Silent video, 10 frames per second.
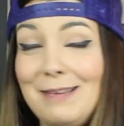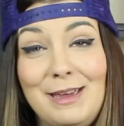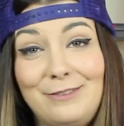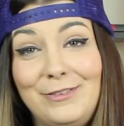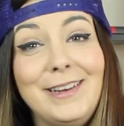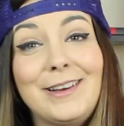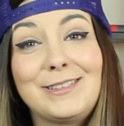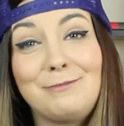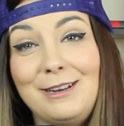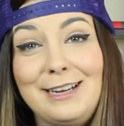I make
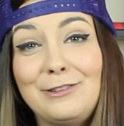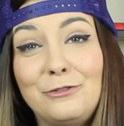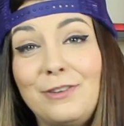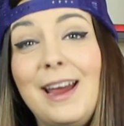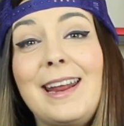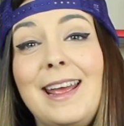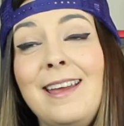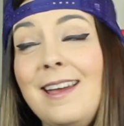videos Monday through Friday.